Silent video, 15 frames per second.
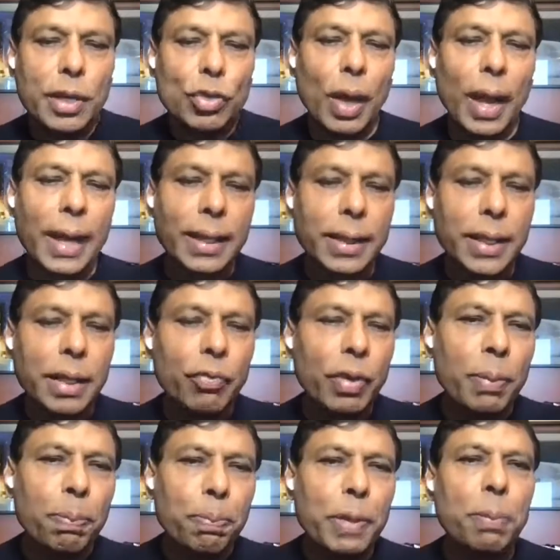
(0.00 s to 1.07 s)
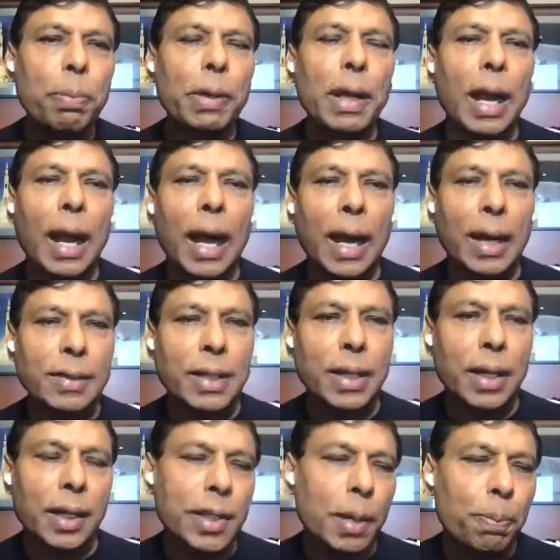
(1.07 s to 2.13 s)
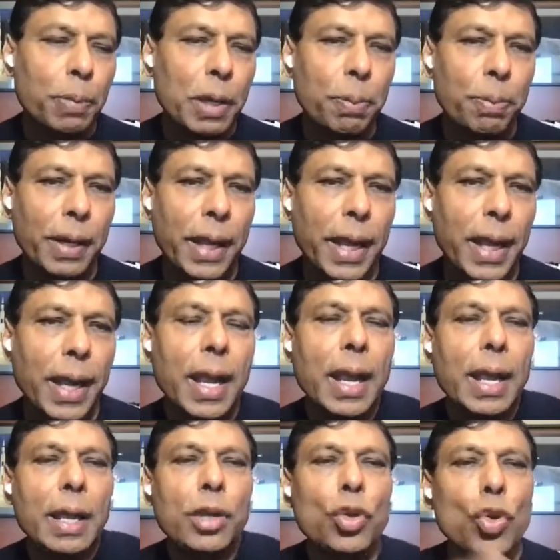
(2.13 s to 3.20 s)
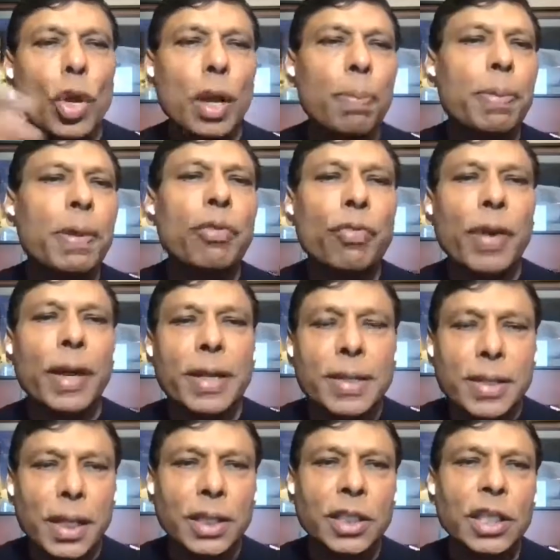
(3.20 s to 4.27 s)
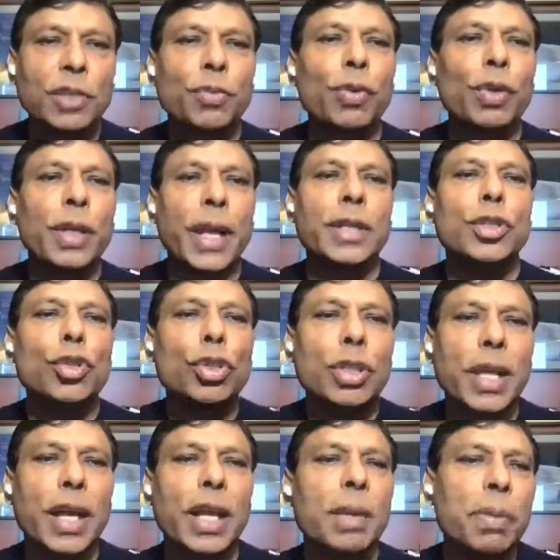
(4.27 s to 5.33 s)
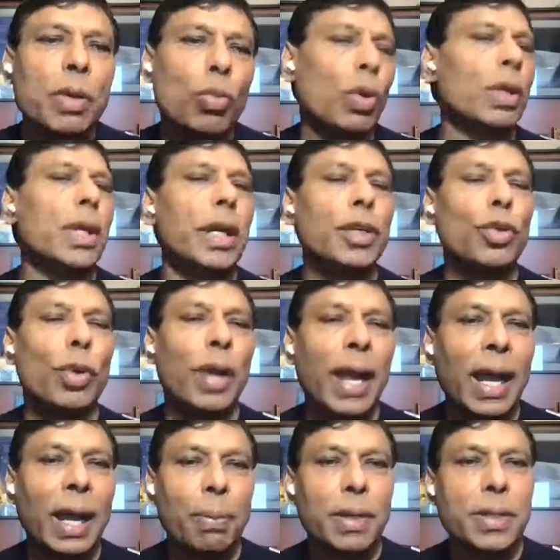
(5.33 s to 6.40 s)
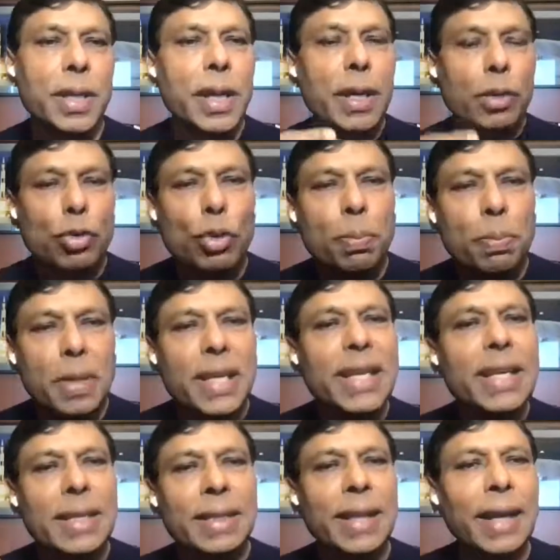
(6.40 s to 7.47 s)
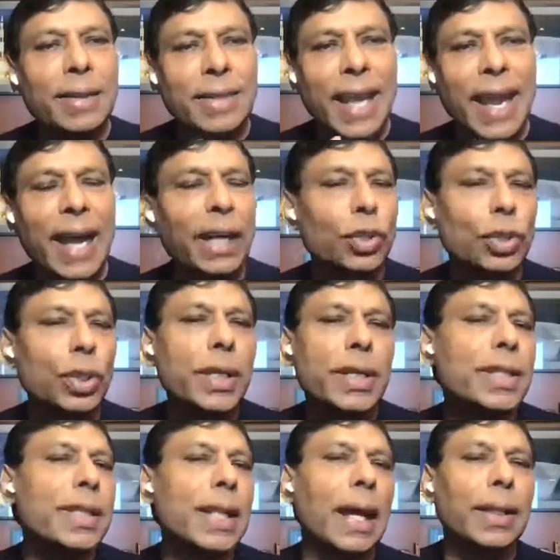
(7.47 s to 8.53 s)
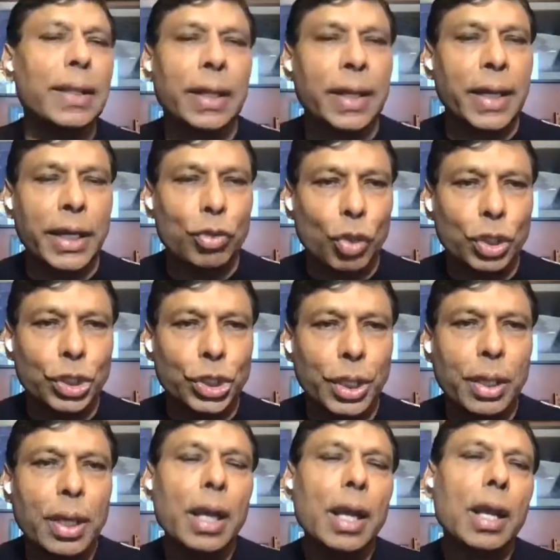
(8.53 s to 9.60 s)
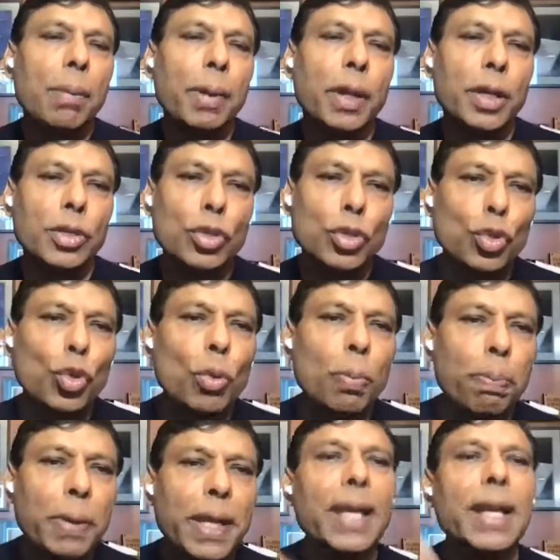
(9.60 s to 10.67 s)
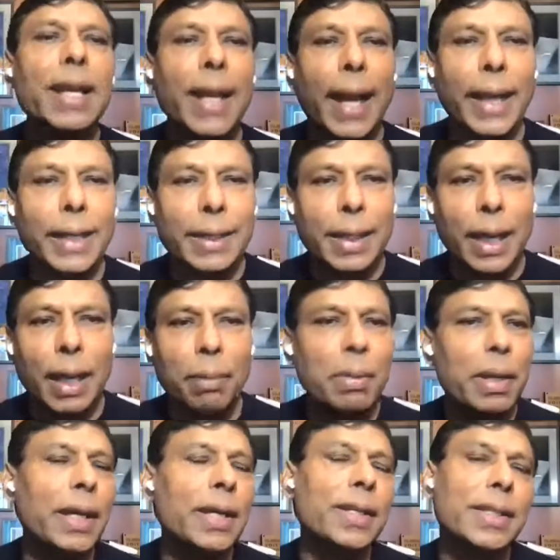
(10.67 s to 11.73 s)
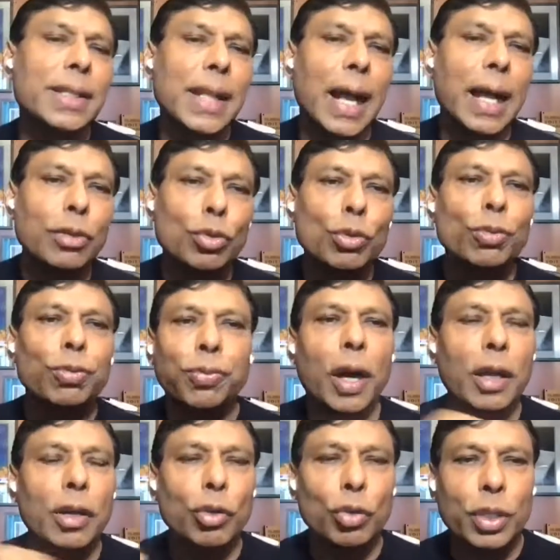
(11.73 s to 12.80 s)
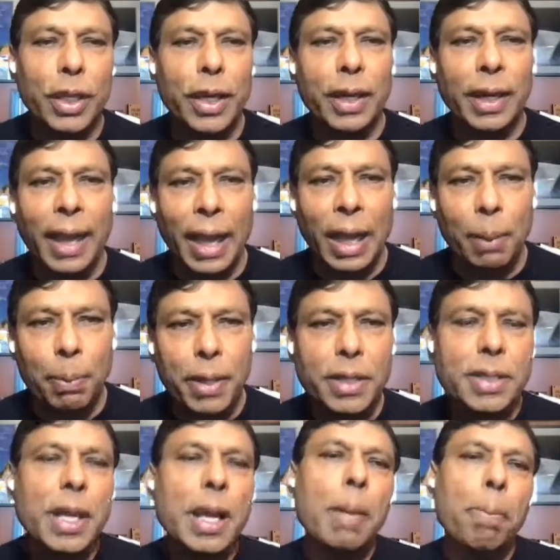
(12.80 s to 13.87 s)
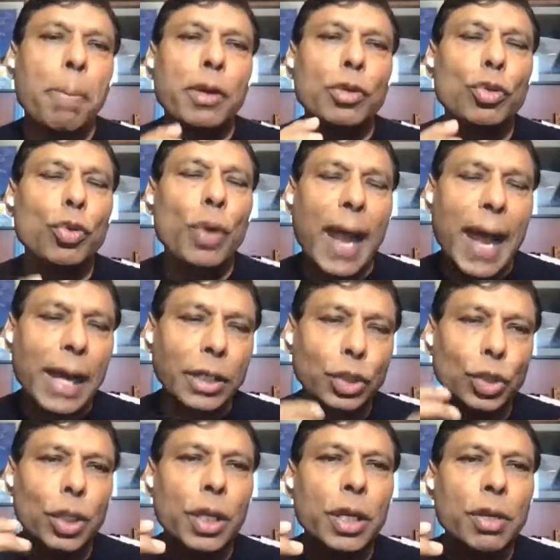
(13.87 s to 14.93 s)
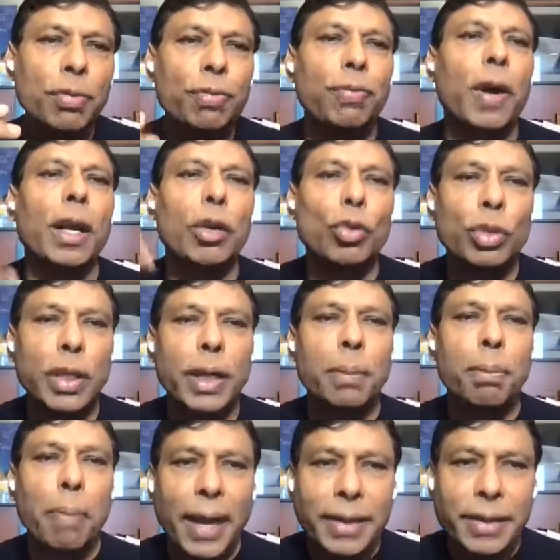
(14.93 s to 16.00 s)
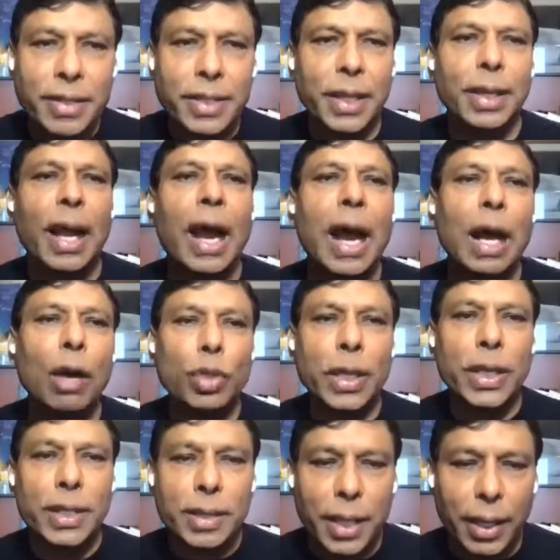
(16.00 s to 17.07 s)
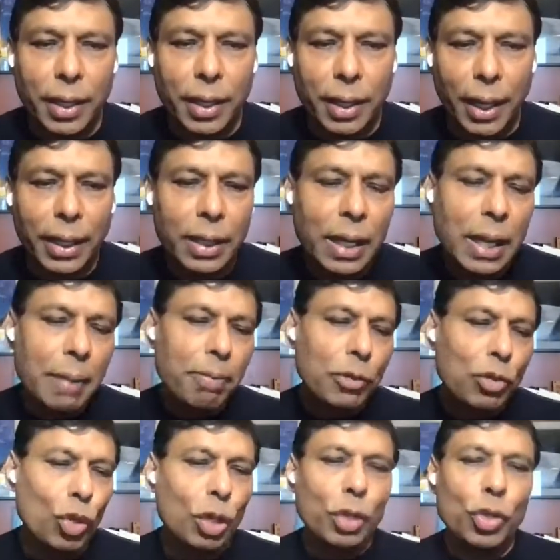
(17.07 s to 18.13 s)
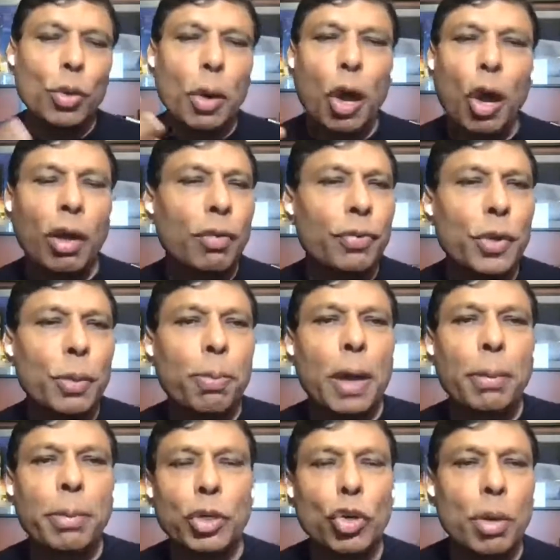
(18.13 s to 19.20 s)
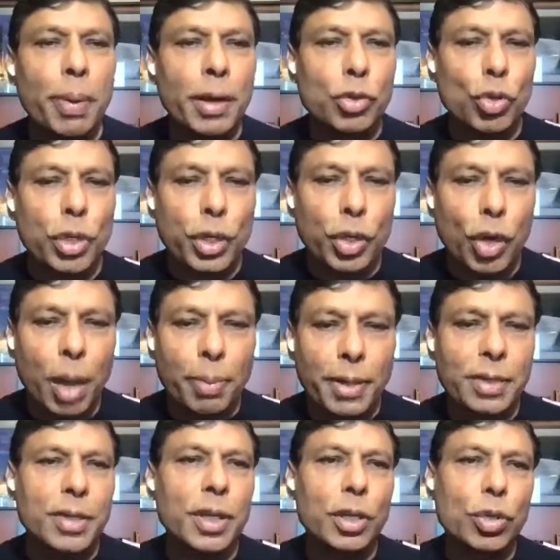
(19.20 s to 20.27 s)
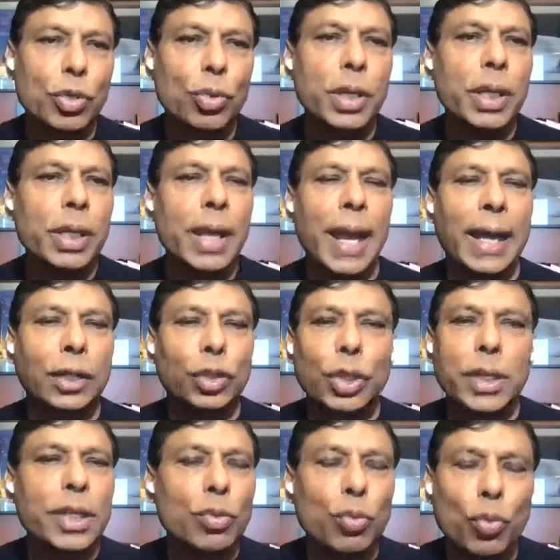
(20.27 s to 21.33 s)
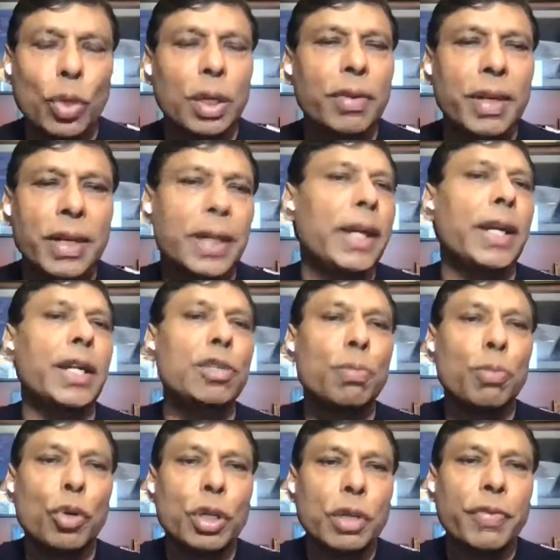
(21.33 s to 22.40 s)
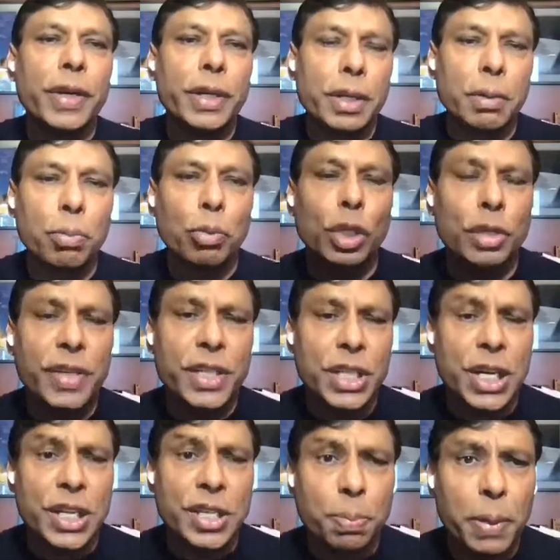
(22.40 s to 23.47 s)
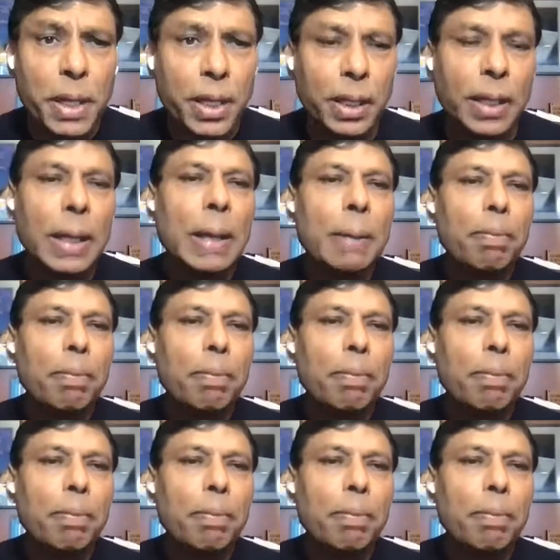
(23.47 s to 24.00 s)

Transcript: So I think when people ask other people, hey, you have been very successful, can you tell me what are your habits? To me, that actually is not a great question, because to be like them, it's not to follow their habits, but to actually follow their mindset, how they think, right? So you, all of you probably know about Tony Robbins. Tony actually is one of the greatest motivational speaker,